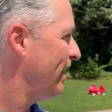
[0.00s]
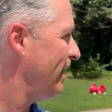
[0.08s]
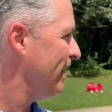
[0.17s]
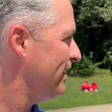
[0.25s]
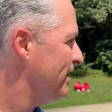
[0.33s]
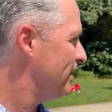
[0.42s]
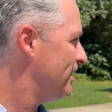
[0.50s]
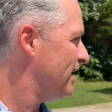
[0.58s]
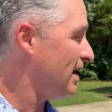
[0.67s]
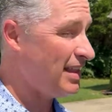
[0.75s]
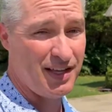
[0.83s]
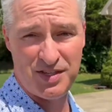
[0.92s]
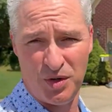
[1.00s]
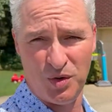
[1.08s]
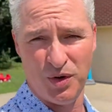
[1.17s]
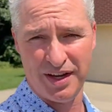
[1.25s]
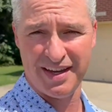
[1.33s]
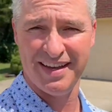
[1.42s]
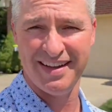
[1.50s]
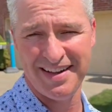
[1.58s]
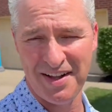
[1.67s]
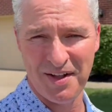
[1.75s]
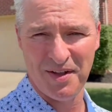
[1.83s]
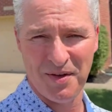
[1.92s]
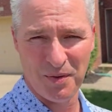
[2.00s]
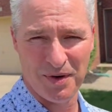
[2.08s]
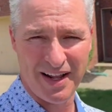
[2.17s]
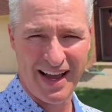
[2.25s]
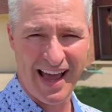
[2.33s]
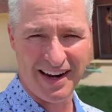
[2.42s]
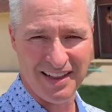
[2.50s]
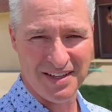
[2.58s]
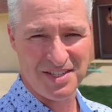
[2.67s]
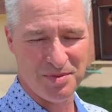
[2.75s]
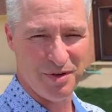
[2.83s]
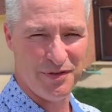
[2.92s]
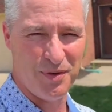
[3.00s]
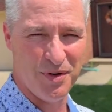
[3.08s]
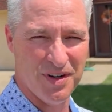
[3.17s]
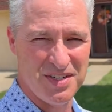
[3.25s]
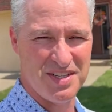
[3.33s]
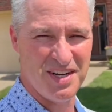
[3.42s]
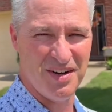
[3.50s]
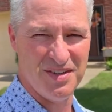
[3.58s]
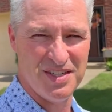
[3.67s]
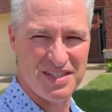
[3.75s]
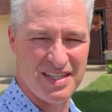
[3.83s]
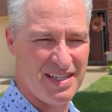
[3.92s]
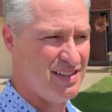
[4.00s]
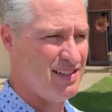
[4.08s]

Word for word: And uh, I think it sold quick when I had it listed before. So it just